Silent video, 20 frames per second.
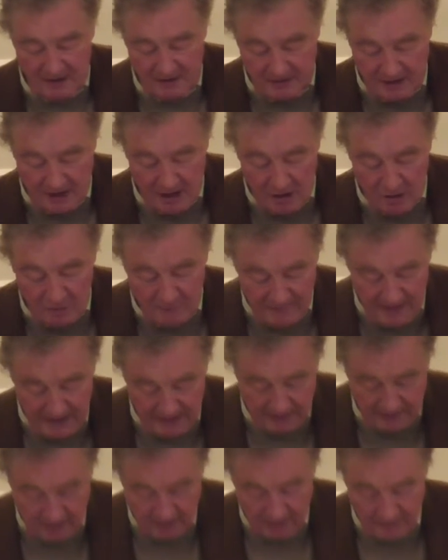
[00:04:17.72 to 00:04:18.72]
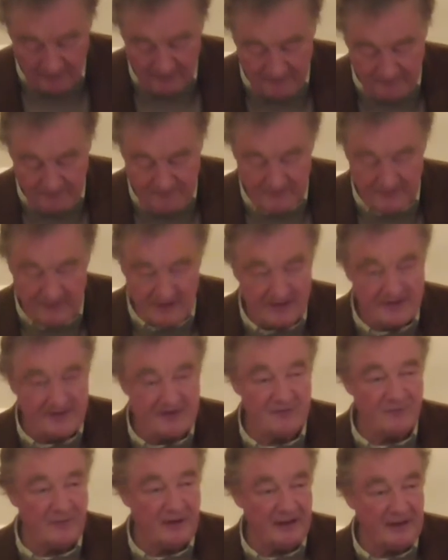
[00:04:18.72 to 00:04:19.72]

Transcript: A gold medal. This is